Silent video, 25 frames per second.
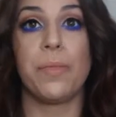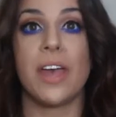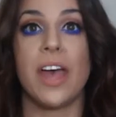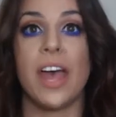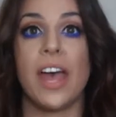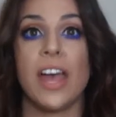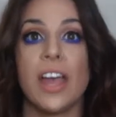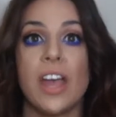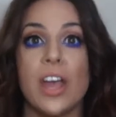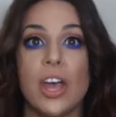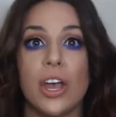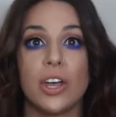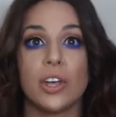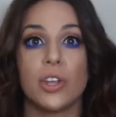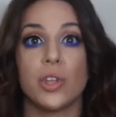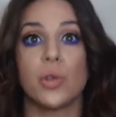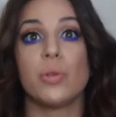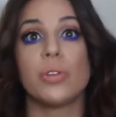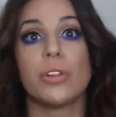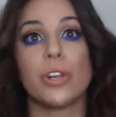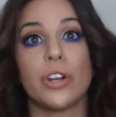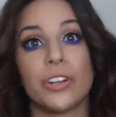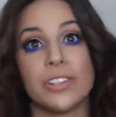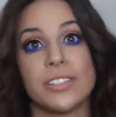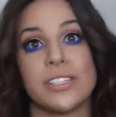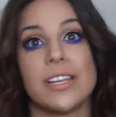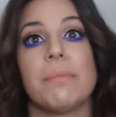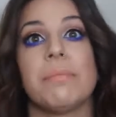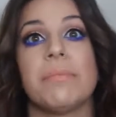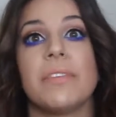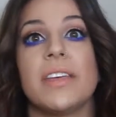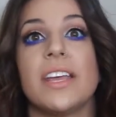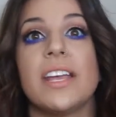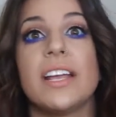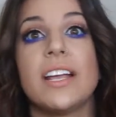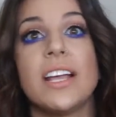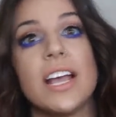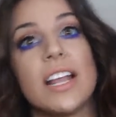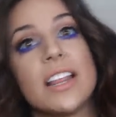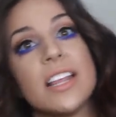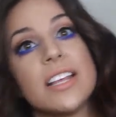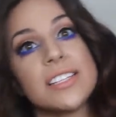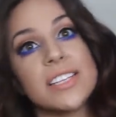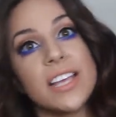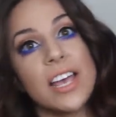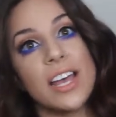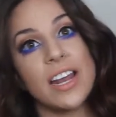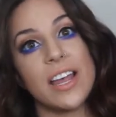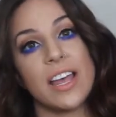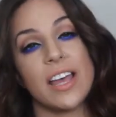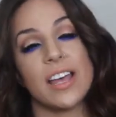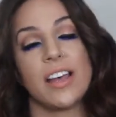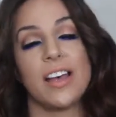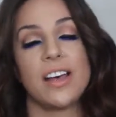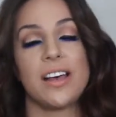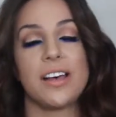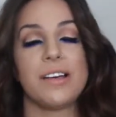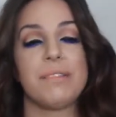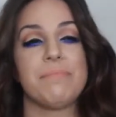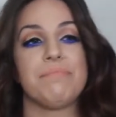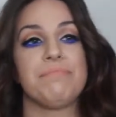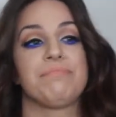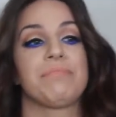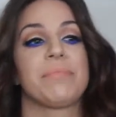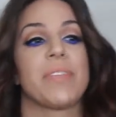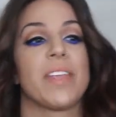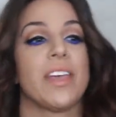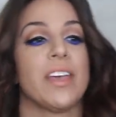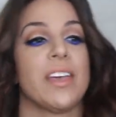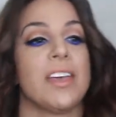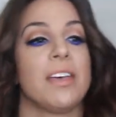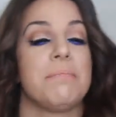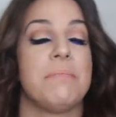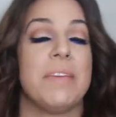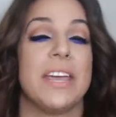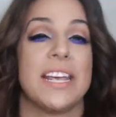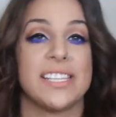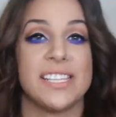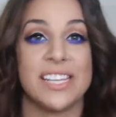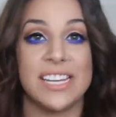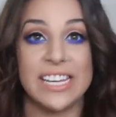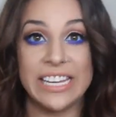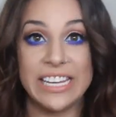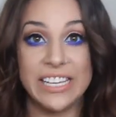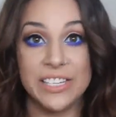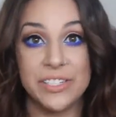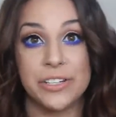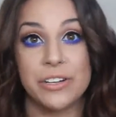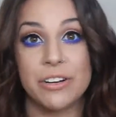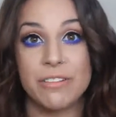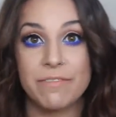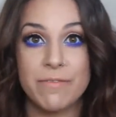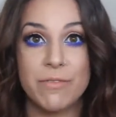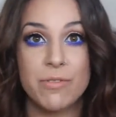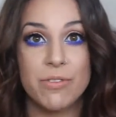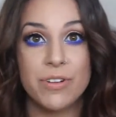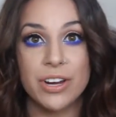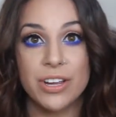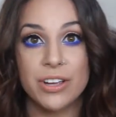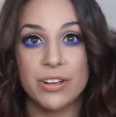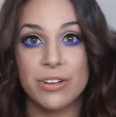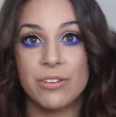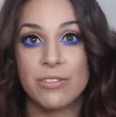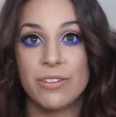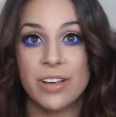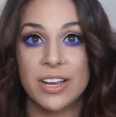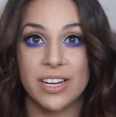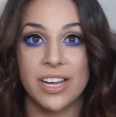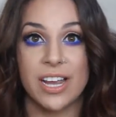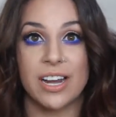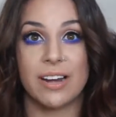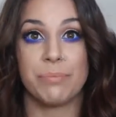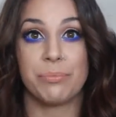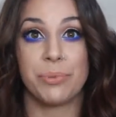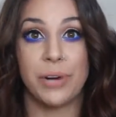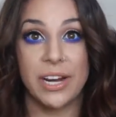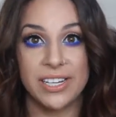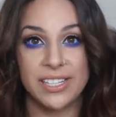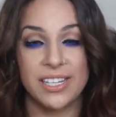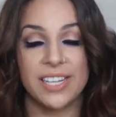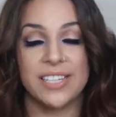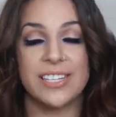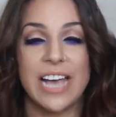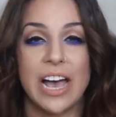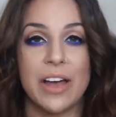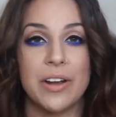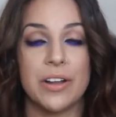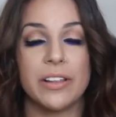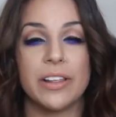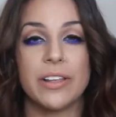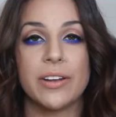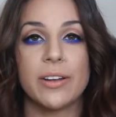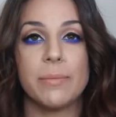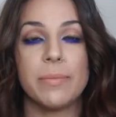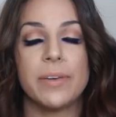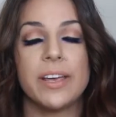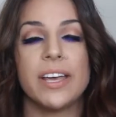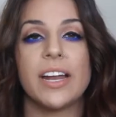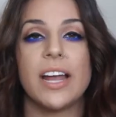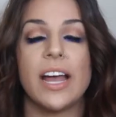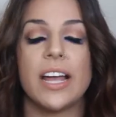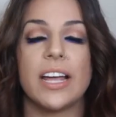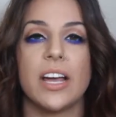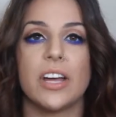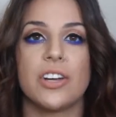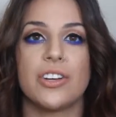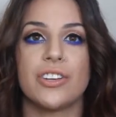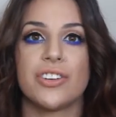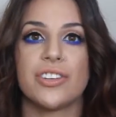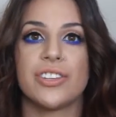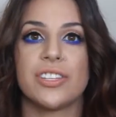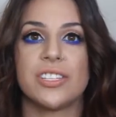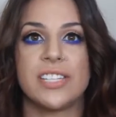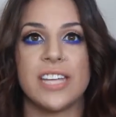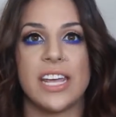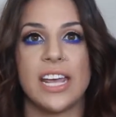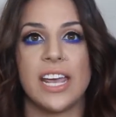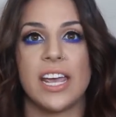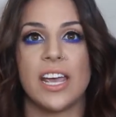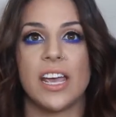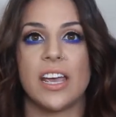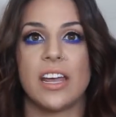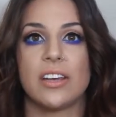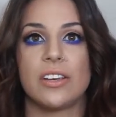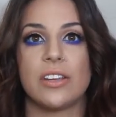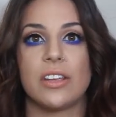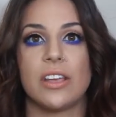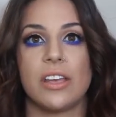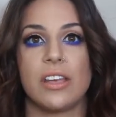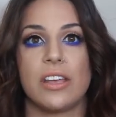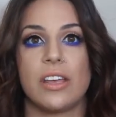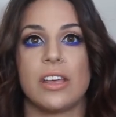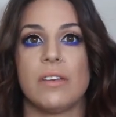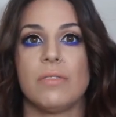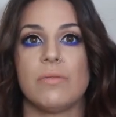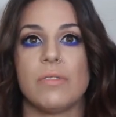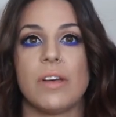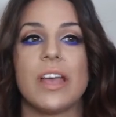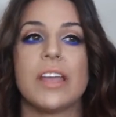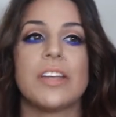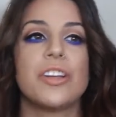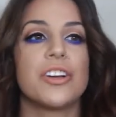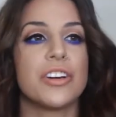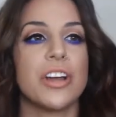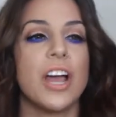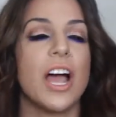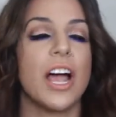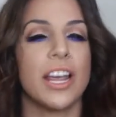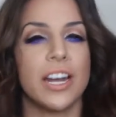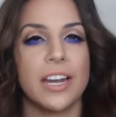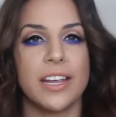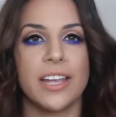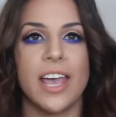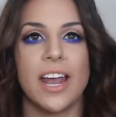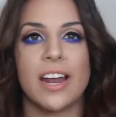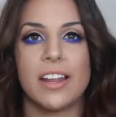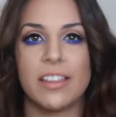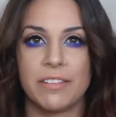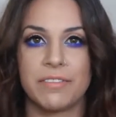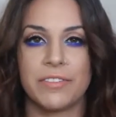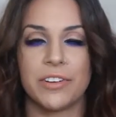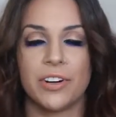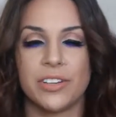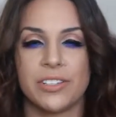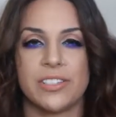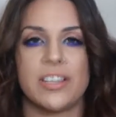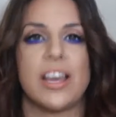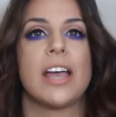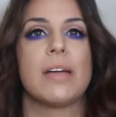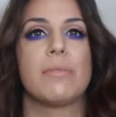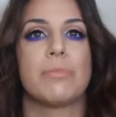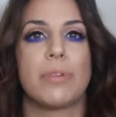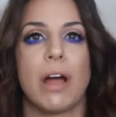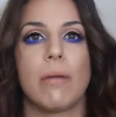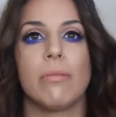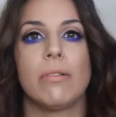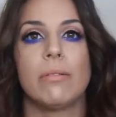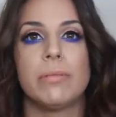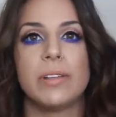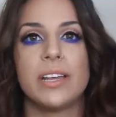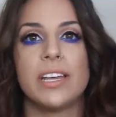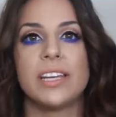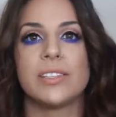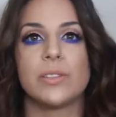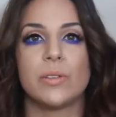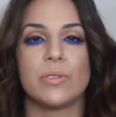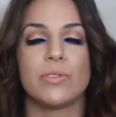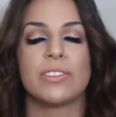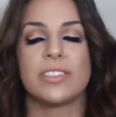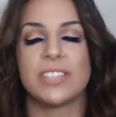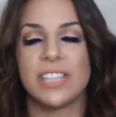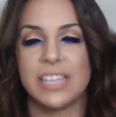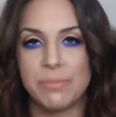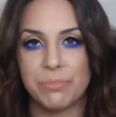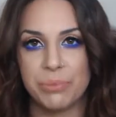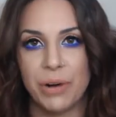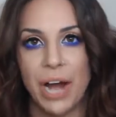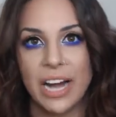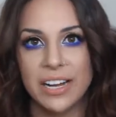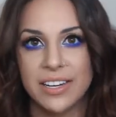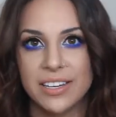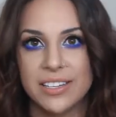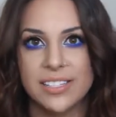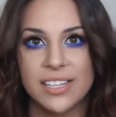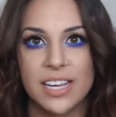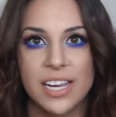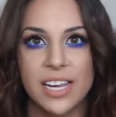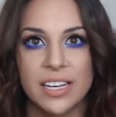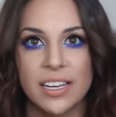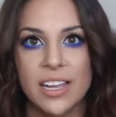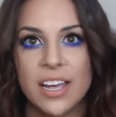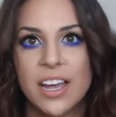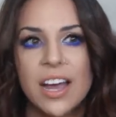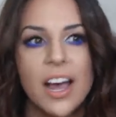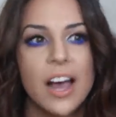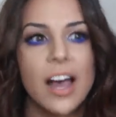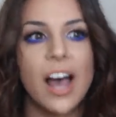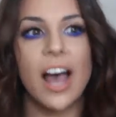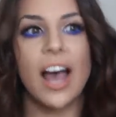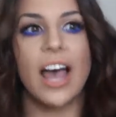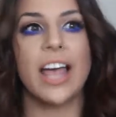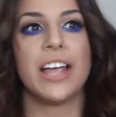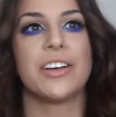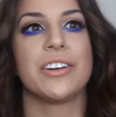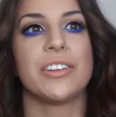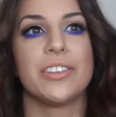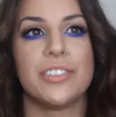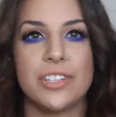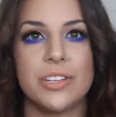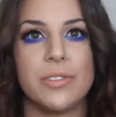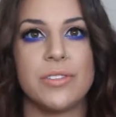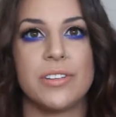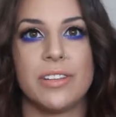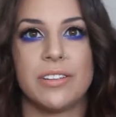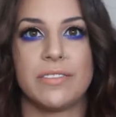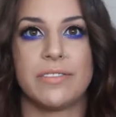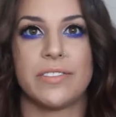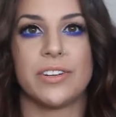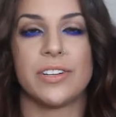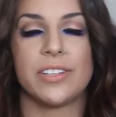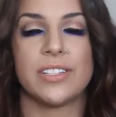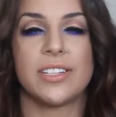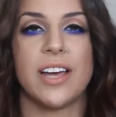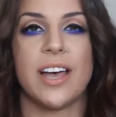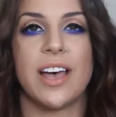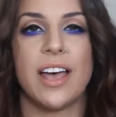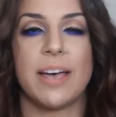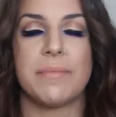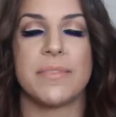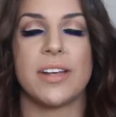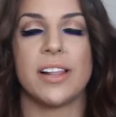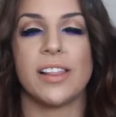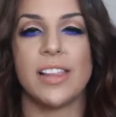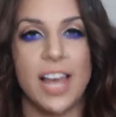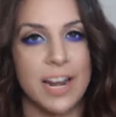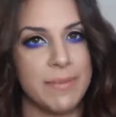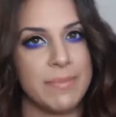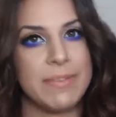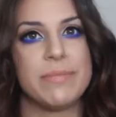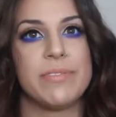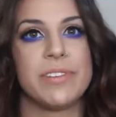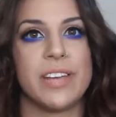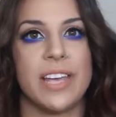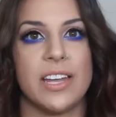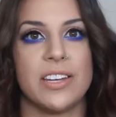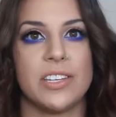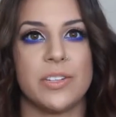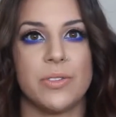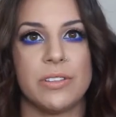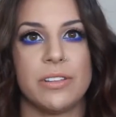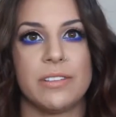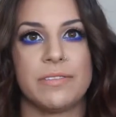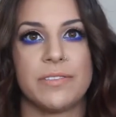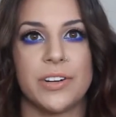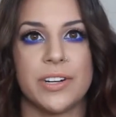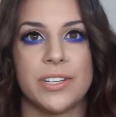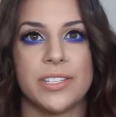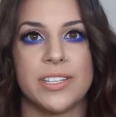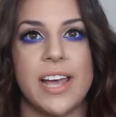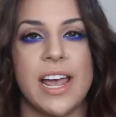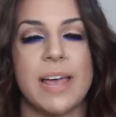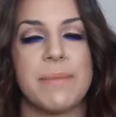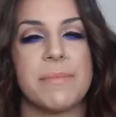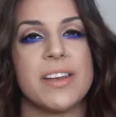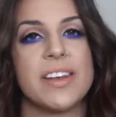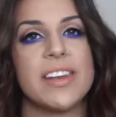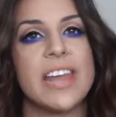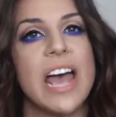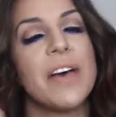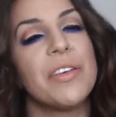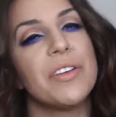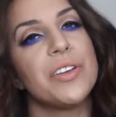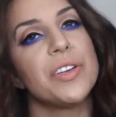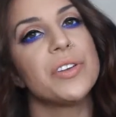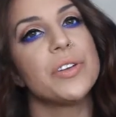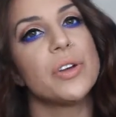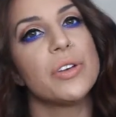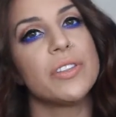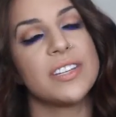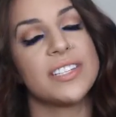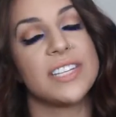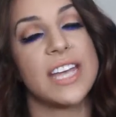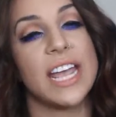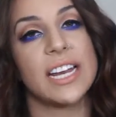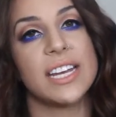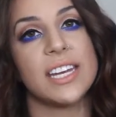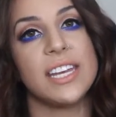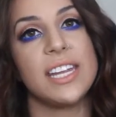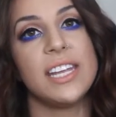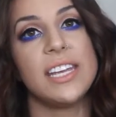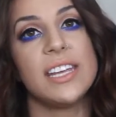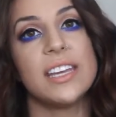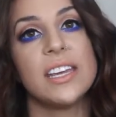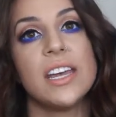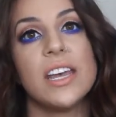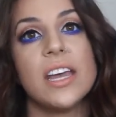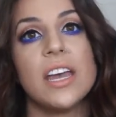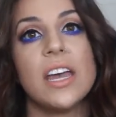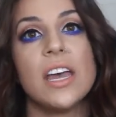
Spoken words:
that you learned something and this kind of makes it easier for you and kind of breaks it down a little bit. I understand you're not going to get it the first time probably, so just keep practicing. I couldn't do it the first time. A lot of people can't do it the first time, but now that you know the technique,